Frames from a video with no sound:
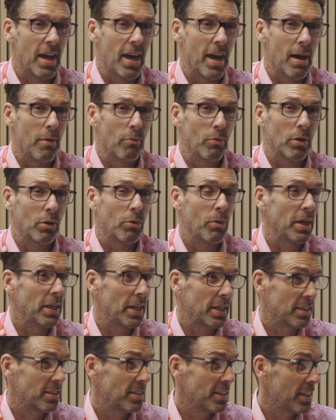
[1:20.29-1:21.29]
We're
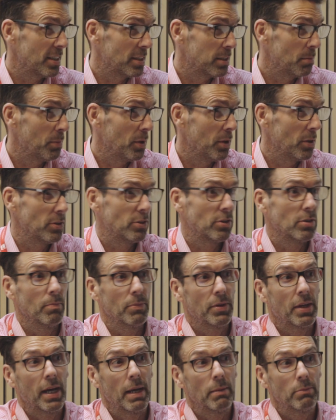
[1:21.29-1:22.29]
quite accessible.
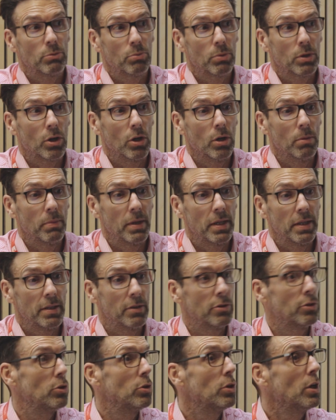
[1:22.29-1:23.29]
Sometimes we come
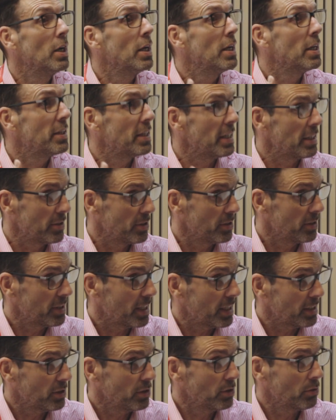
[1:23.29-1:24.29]
in and do teaching
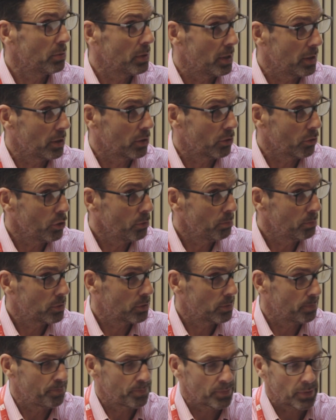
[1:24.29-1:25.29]
sessions within the
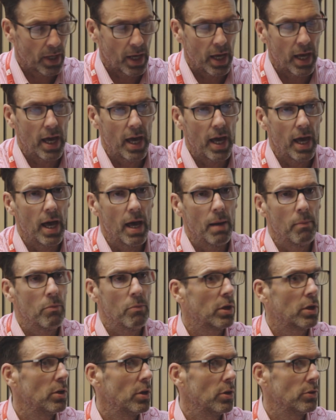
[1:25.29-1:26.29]
groups. We
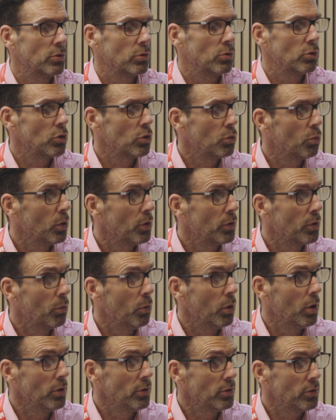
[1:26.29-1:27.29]
can also do
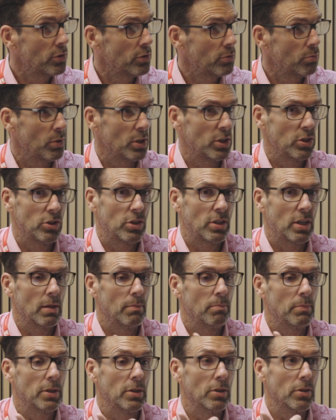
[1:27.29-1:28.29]
one-to-ones, which
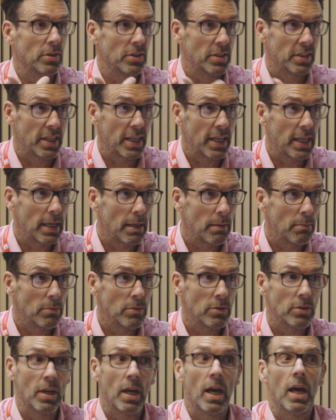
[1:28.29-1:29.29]
can be done on
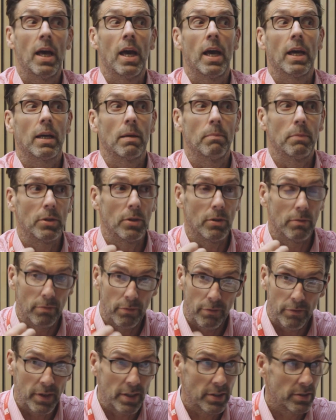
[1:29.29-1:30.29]
Teams. Can be
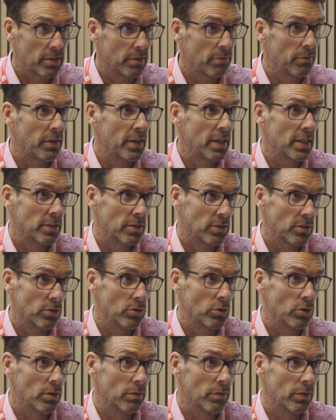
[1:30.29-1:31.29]
done face-to-face
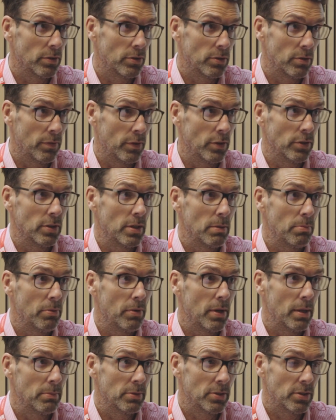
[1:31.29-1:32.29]
on university
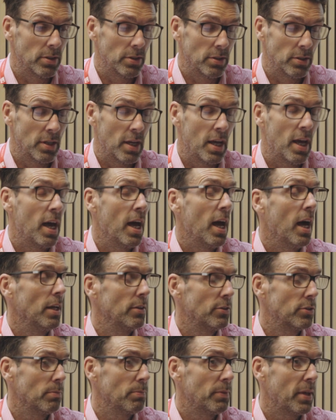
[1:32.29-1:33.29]
premises,
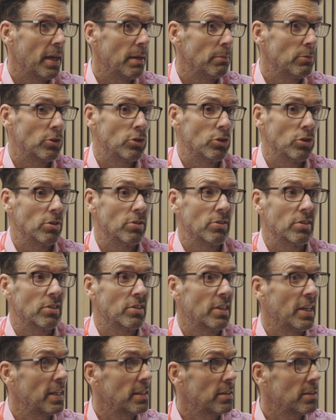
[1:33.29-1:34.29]
and sometimes students
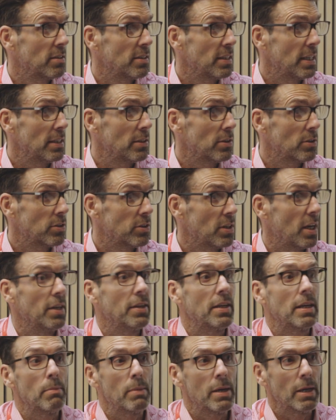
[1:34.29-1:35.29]
just like to send us
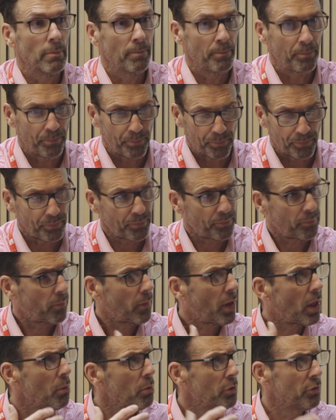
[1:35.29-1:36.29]
an email
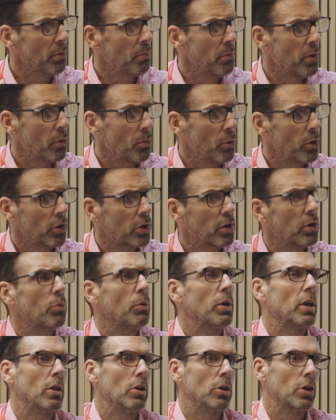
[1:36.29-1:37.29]
for some of the
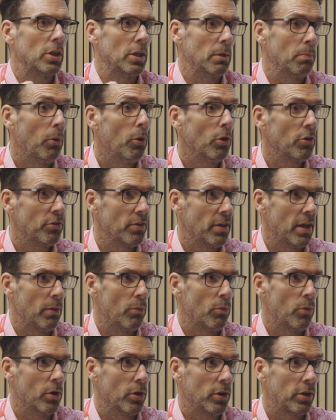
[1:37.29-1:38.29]
work. We can look at a portion of
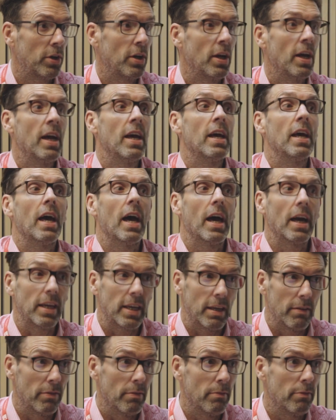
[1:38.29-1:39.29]
that work
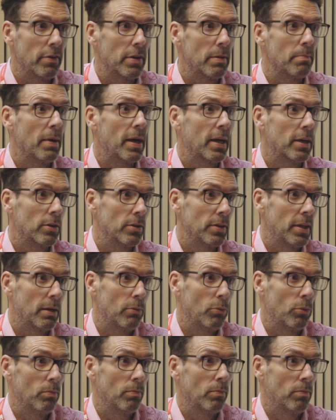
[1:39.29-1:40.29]
and give them feedback on
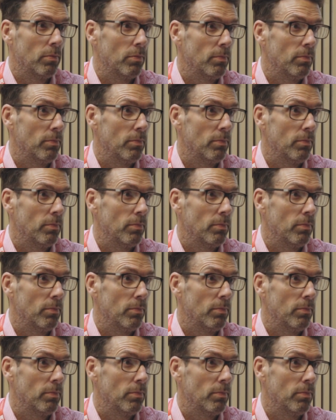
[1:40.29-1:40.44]
that.